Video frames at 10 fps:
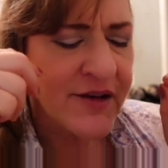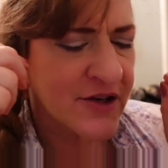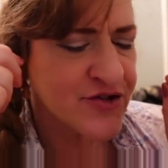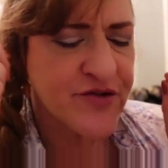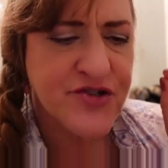
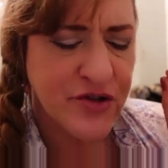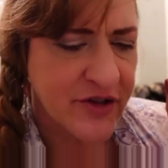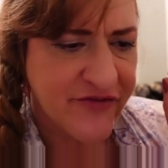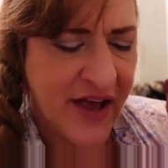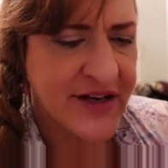if there's still
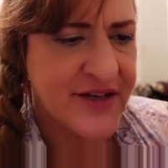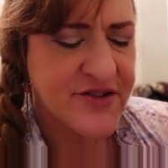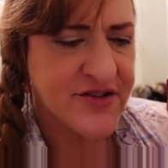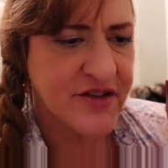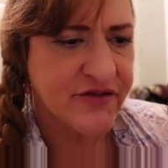a
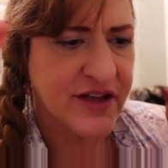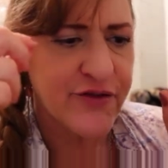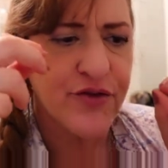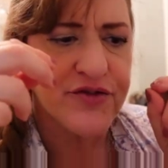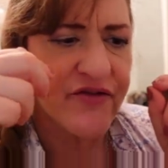fattiness to the
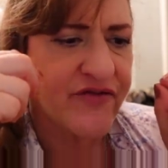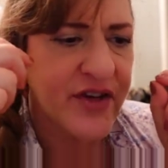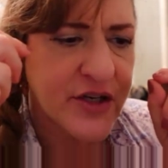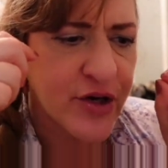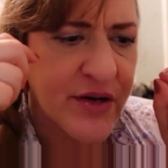flavor, there's a
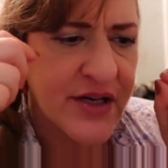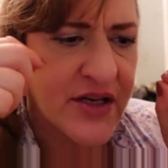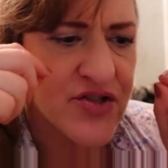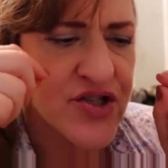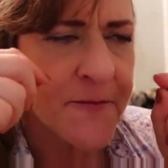
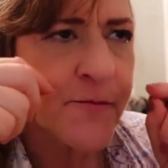vinegariness